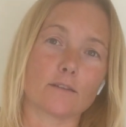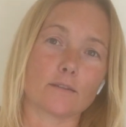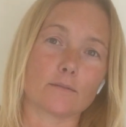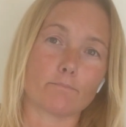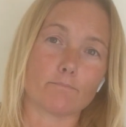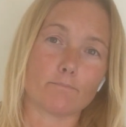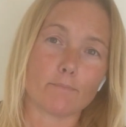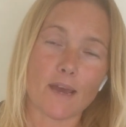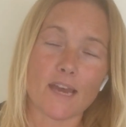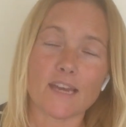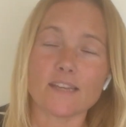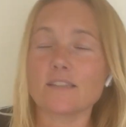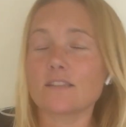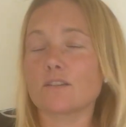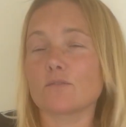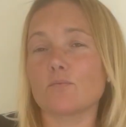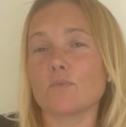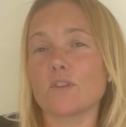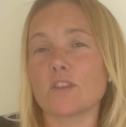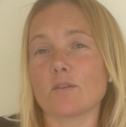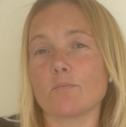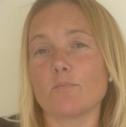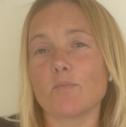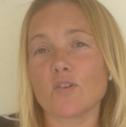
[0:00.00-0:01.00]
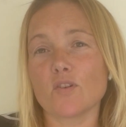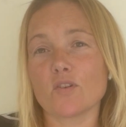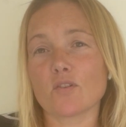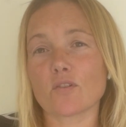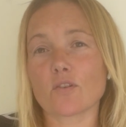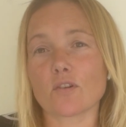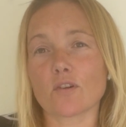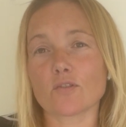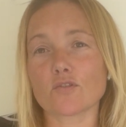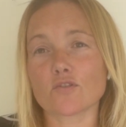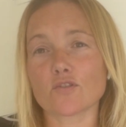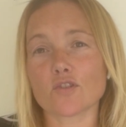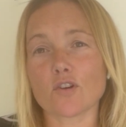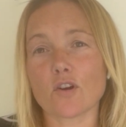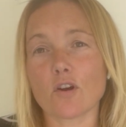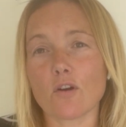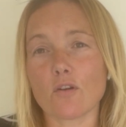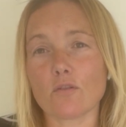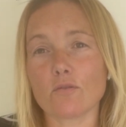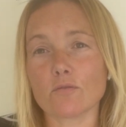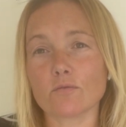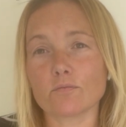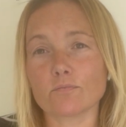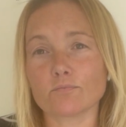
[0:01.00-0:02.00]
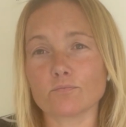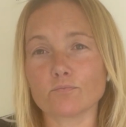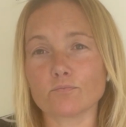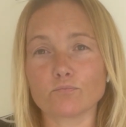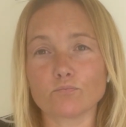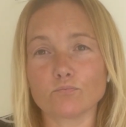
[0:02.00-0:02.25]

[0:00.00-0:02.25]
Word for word: messed with the birth control.